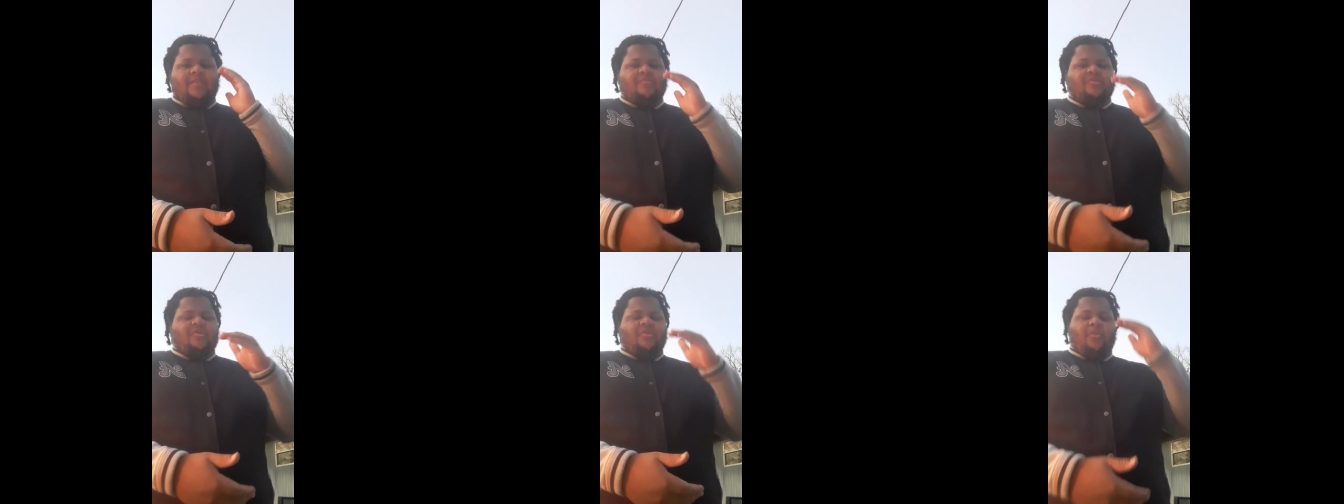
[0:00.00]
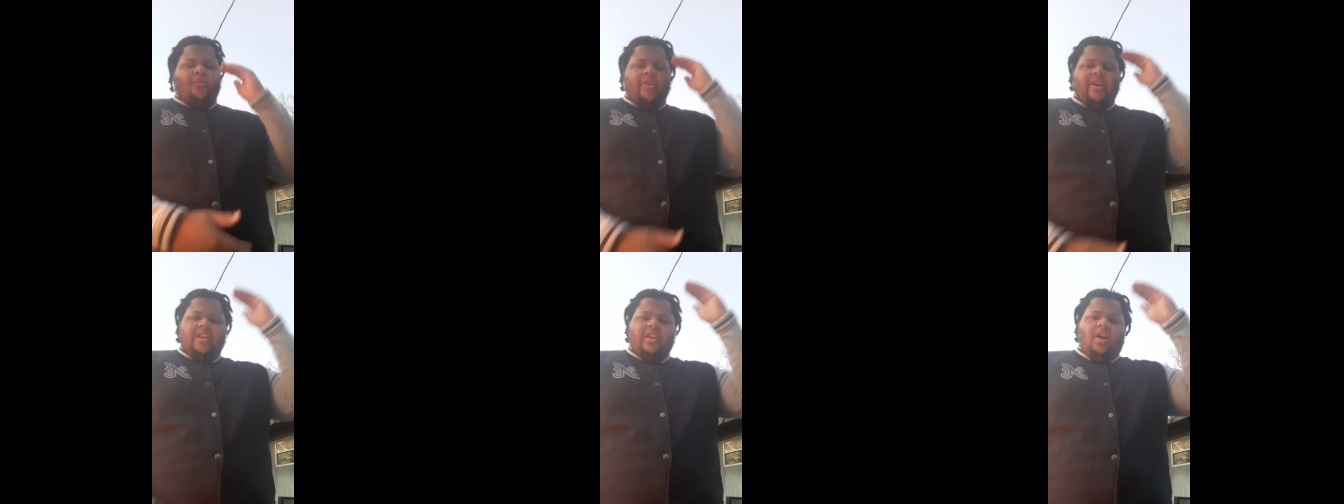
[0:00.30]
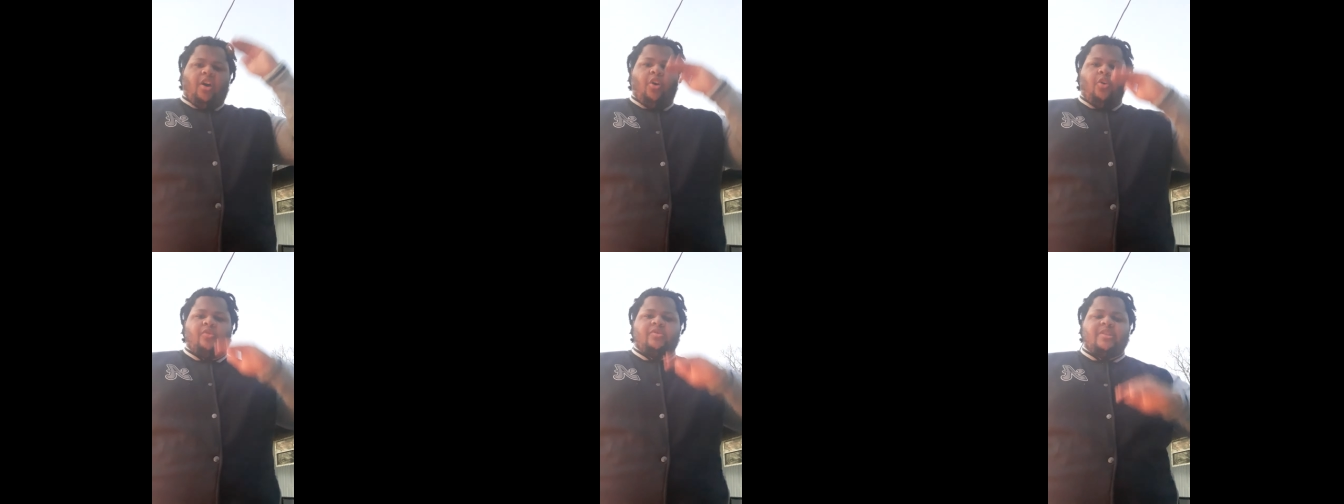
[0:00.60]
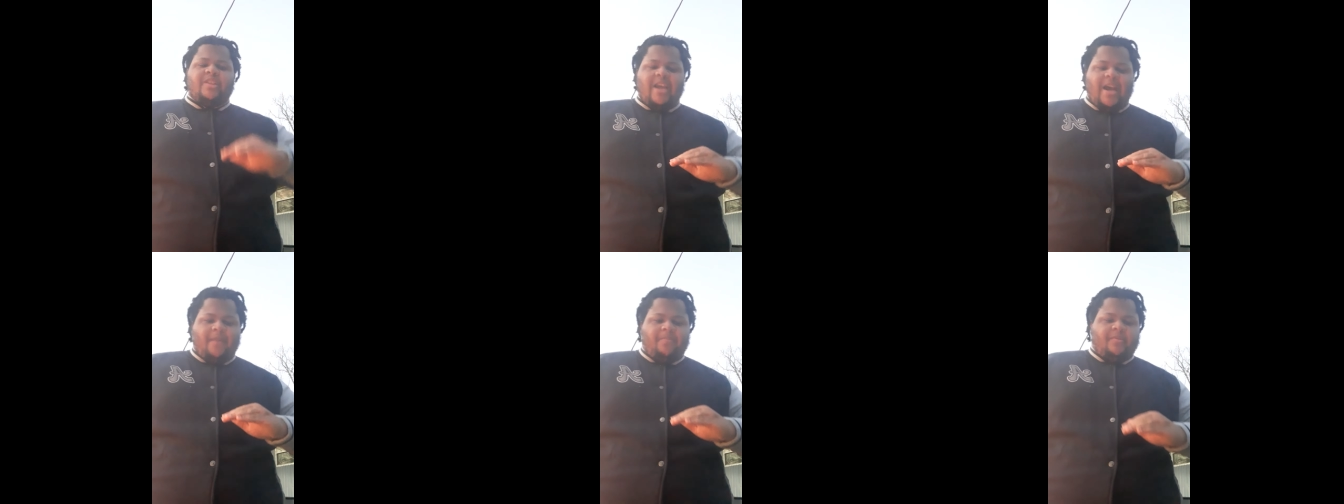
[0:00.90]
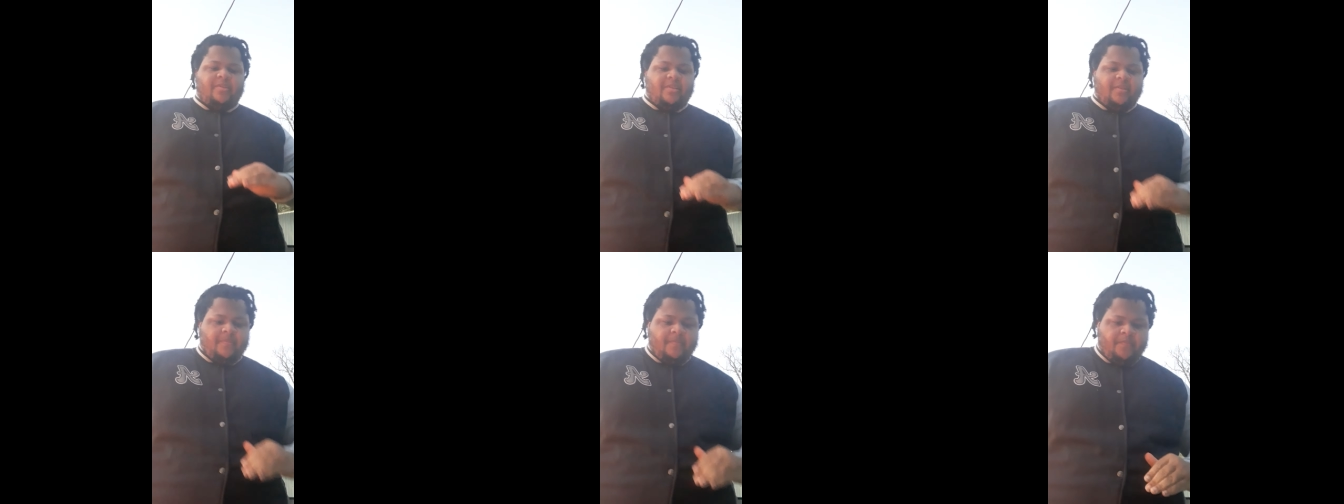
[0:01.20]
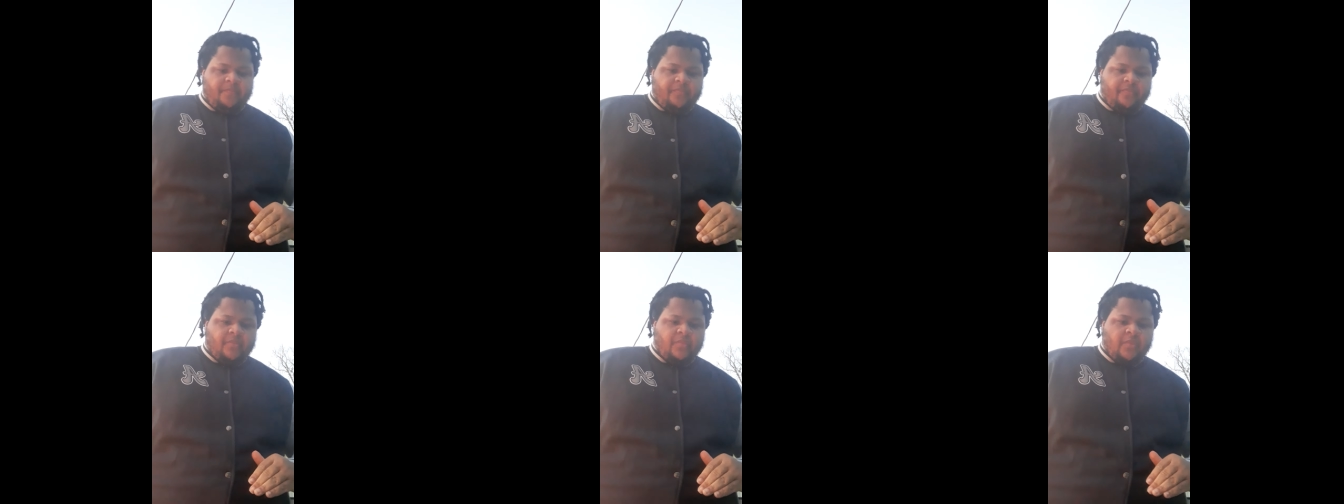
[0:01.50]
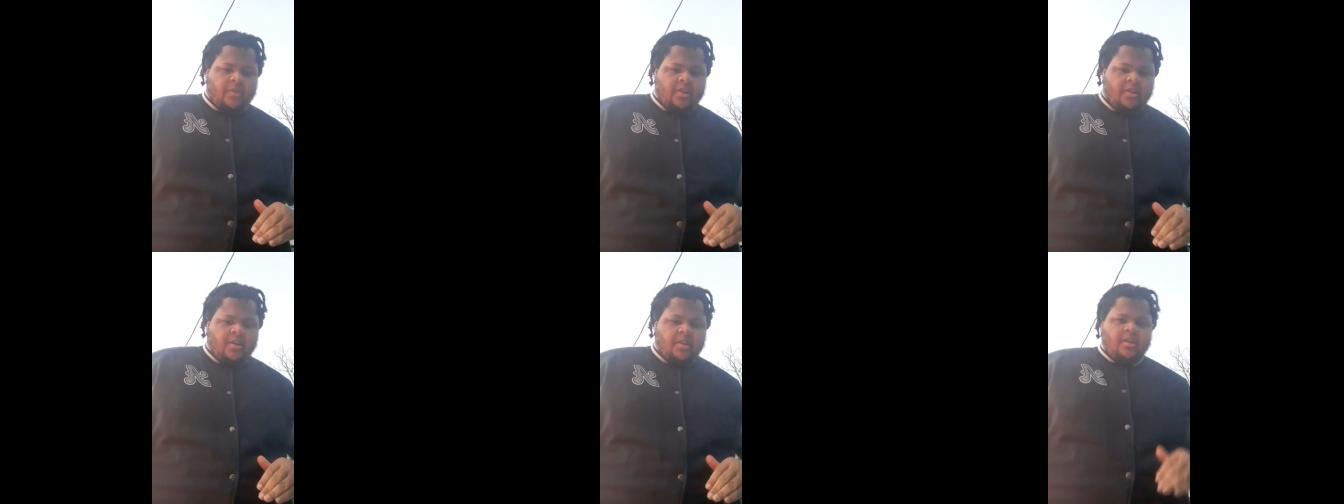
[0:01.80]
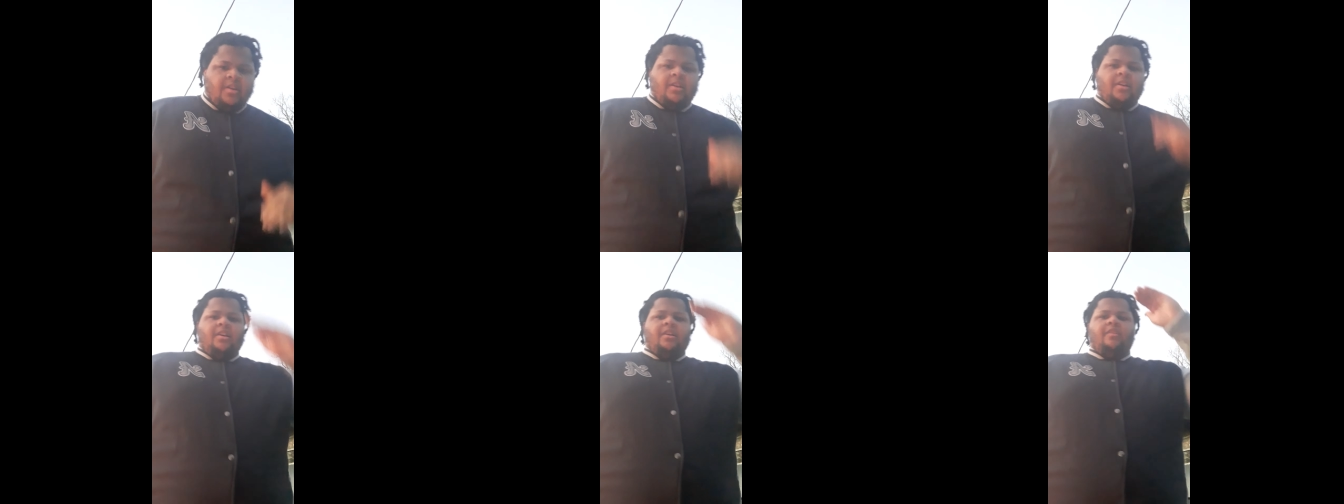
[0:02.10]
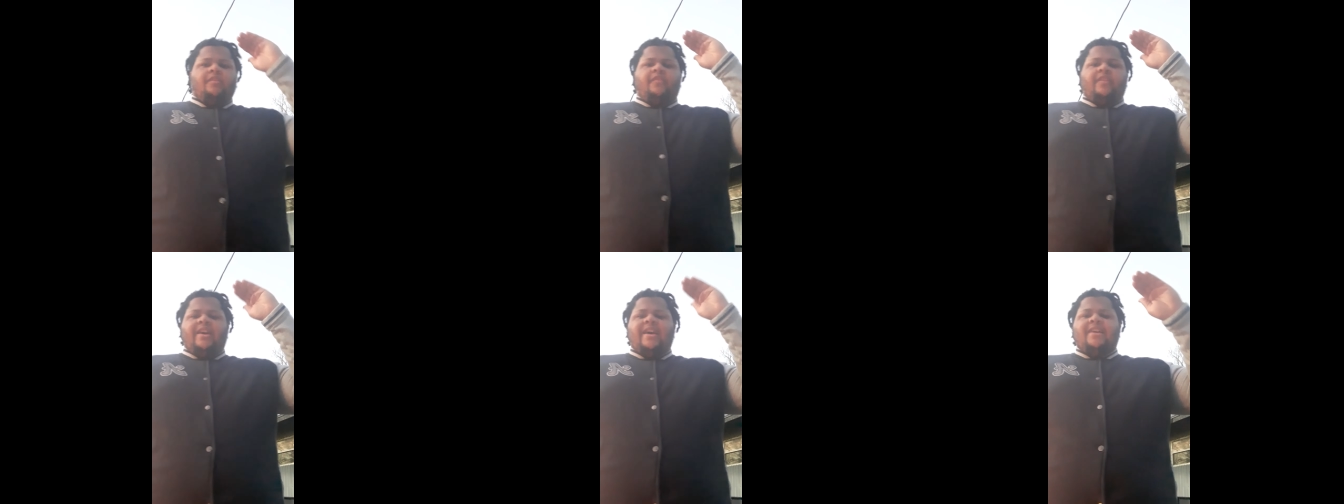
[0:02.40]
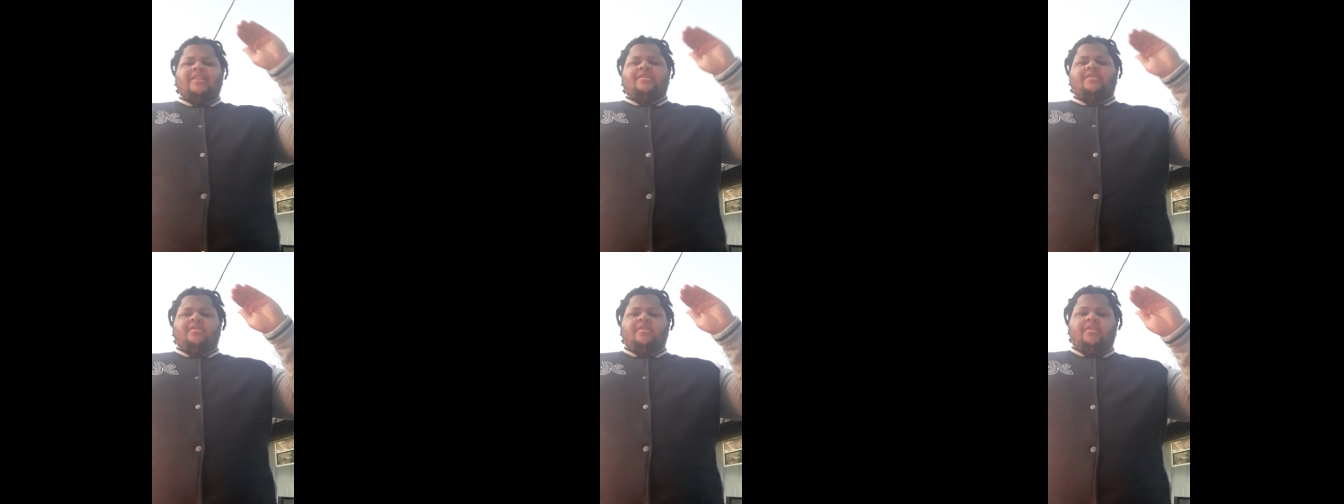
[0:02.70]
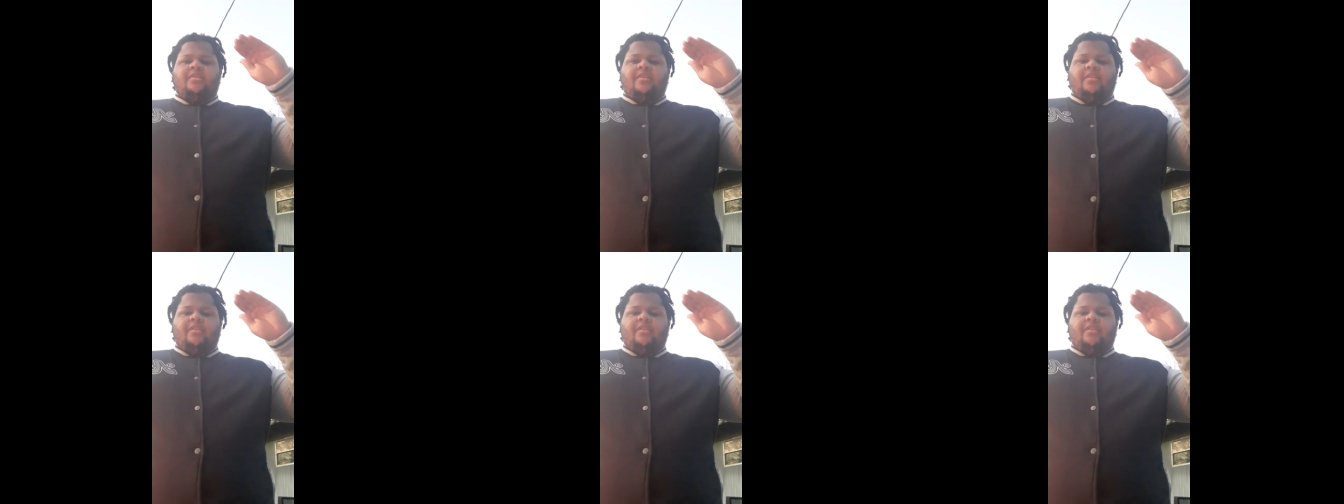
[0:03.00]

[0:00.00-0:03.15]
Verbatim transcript: I'm just going to read the whole chapter of Esther,